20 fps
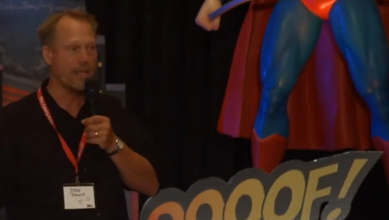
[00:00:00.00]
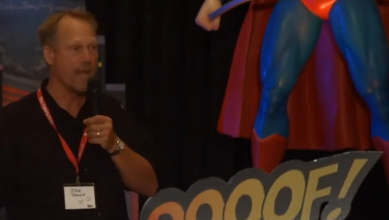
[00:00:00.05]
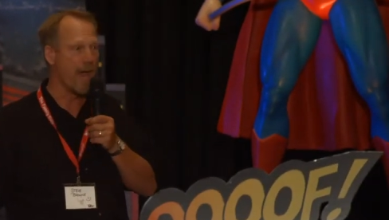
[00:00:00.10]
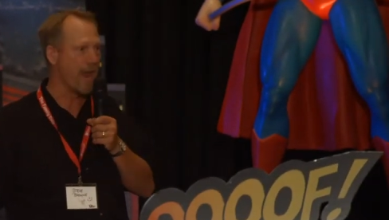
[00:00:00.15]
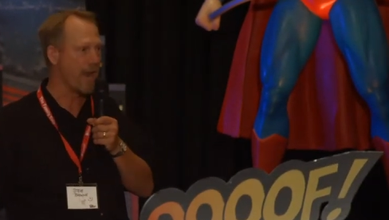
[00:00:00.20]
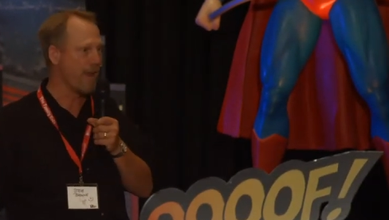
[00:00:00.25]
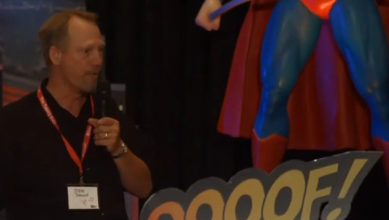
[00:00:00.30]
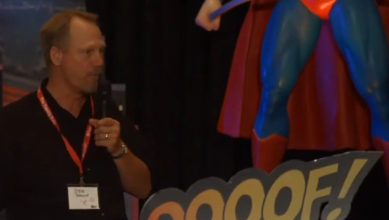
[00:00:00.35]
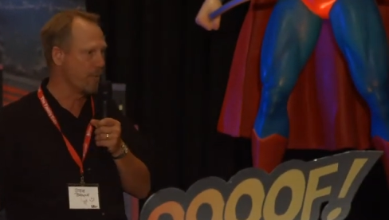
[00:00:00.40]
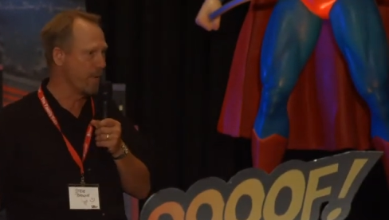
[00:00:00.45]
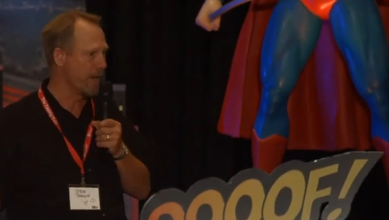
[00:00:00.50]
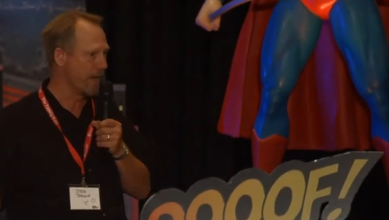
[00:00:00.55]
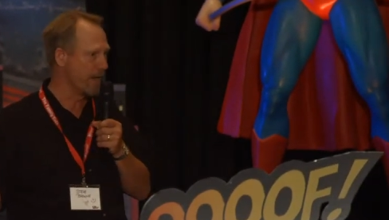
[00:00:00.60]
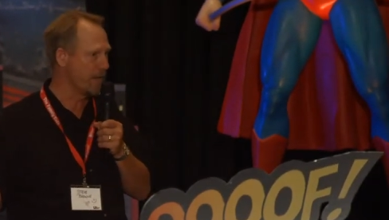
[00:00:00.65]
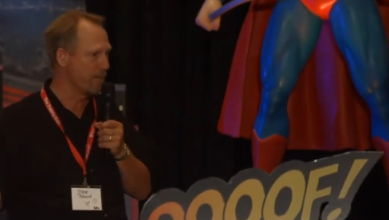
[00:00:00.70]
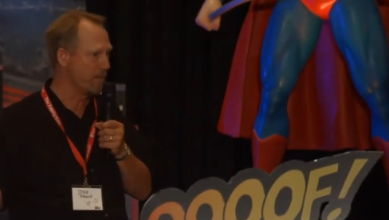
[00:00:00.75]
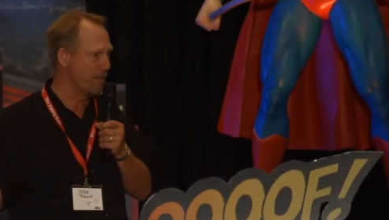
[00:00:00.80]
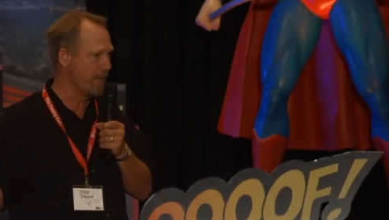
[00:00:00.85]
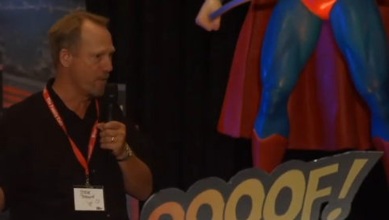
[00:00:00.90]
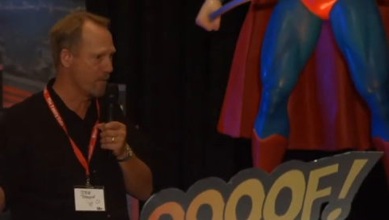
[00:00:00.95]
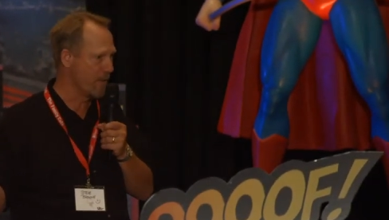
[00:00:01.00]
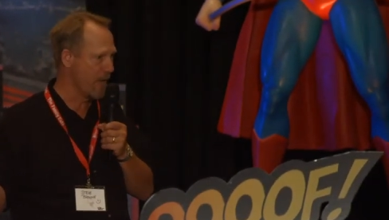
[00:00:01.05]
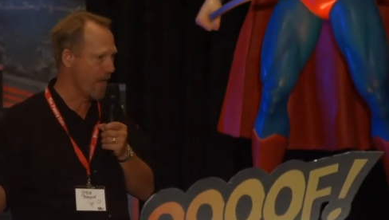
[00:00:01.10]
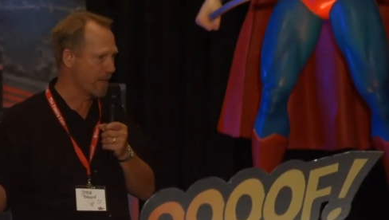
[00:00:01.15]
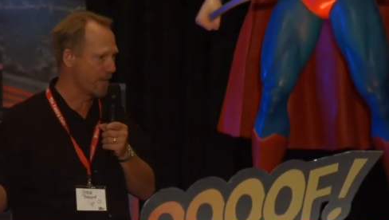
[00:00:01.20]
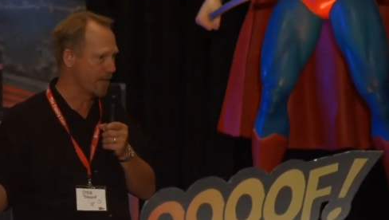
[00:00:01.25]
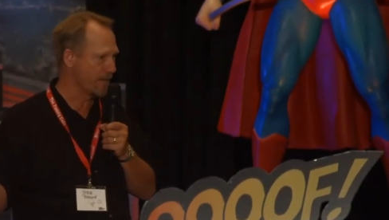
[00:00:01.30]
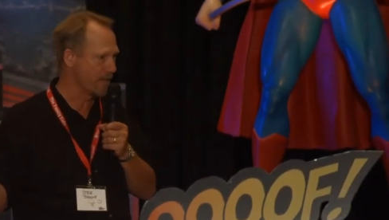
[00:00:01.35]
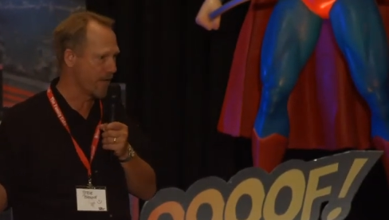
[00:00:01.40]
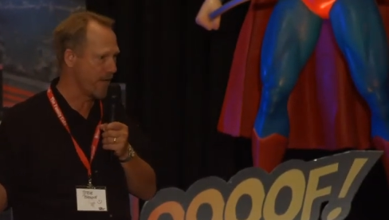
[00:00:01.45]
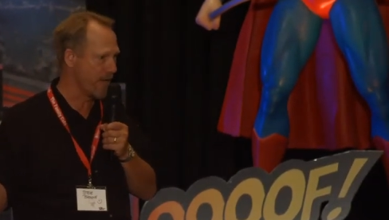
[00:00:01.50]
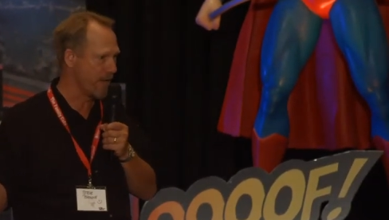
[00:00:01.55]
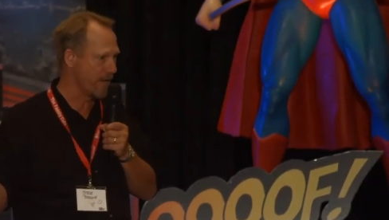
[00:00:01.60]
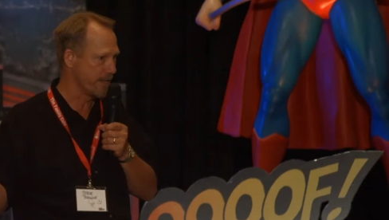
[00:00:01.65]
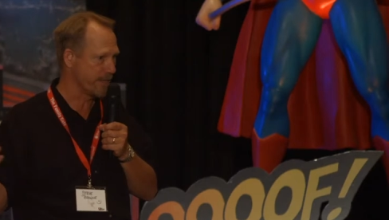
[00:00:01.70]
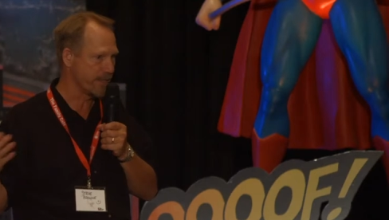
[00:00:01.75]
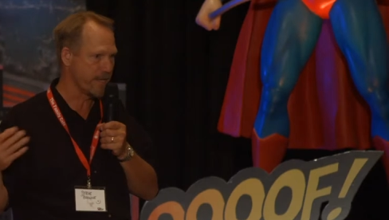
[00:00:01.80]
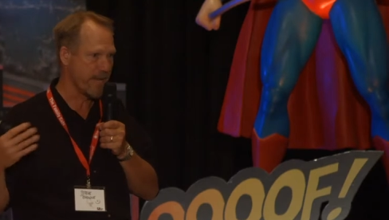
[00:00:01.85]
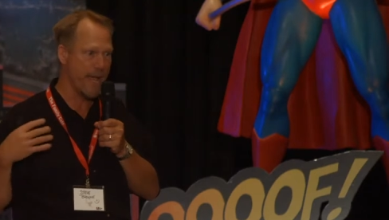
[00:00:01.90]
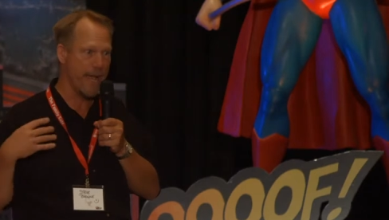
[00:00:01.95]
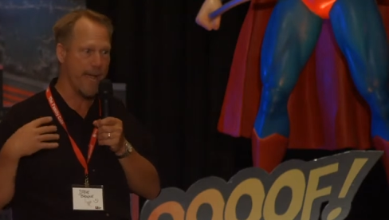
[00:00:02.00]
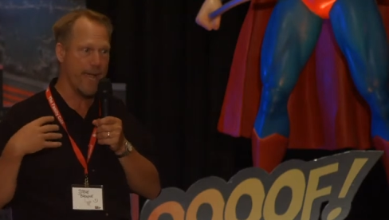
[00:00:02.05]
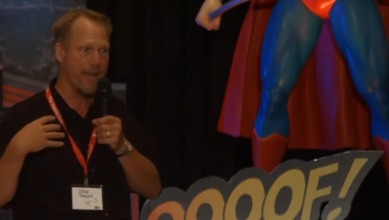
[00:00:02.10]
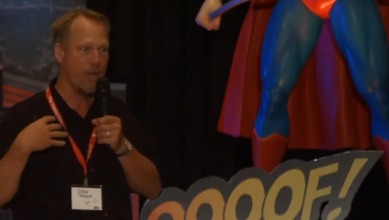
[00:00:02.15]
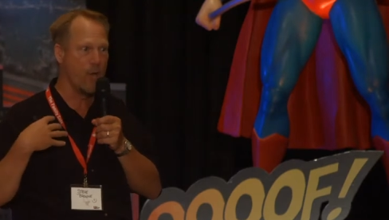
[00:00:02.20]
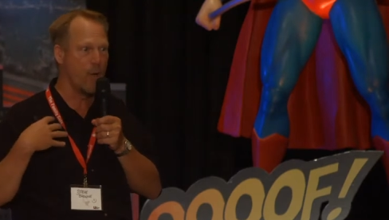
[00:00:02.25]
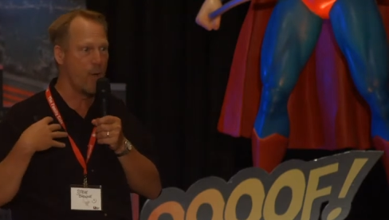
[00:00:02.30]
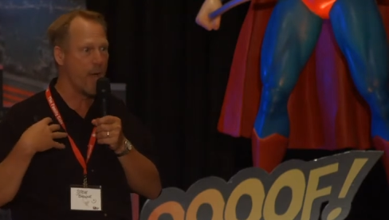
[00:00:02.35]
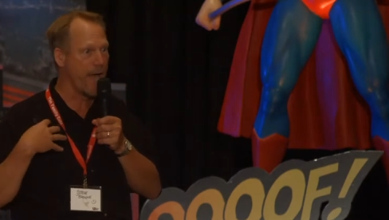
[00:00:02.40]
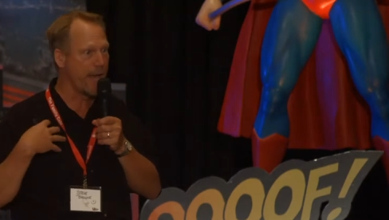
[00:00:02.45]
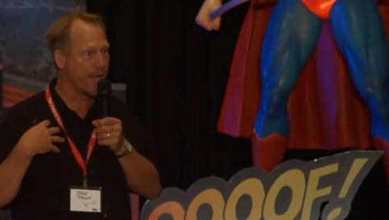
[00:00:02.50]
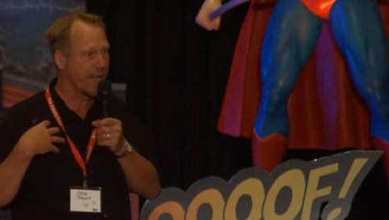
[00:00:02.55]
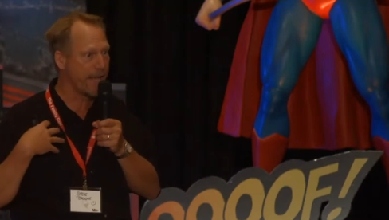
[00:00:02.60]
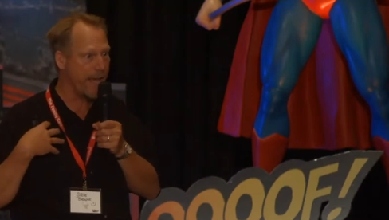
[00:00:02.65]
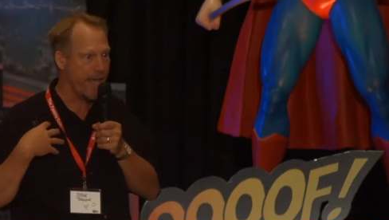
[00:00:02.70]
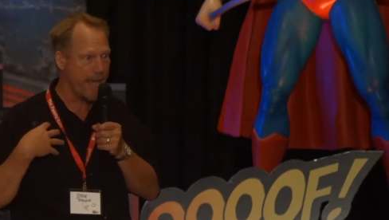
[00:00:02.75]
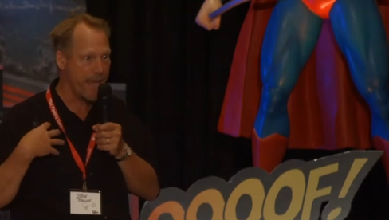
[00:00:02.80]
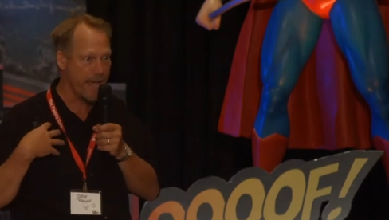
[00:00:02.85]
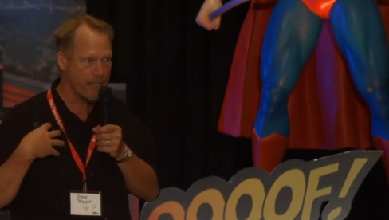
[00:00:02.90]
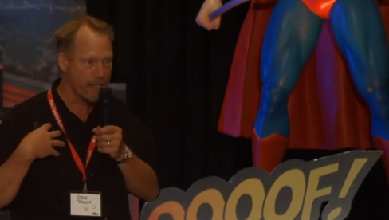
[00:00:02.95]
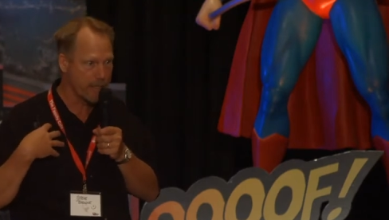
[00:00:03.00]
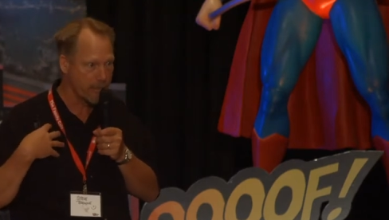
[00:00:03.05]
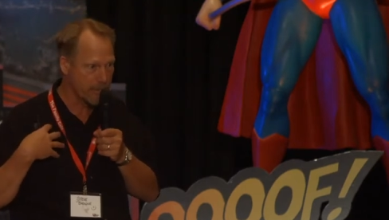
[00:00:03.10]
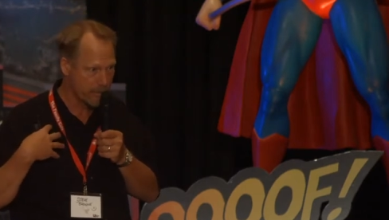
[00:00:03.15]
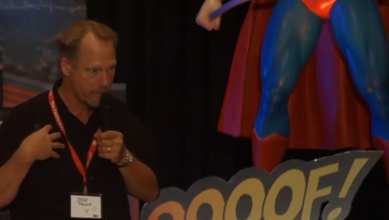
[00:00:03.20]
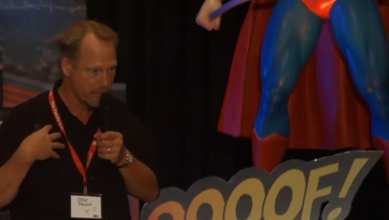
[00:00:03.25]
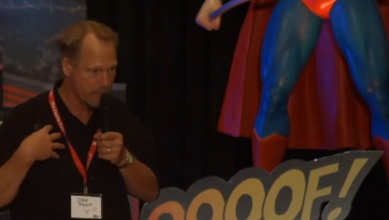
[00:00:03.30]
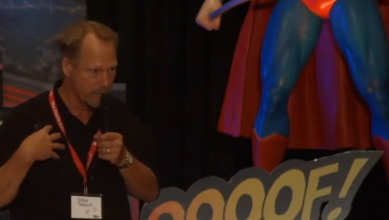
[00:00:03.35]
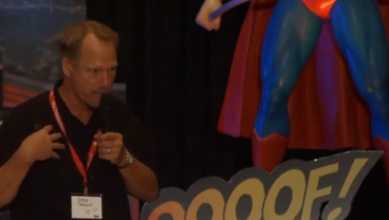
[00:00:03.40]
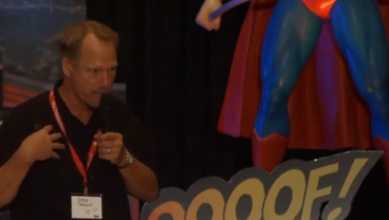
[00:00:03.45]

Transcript: Not everybody can be a rocket scientist. I know I can't.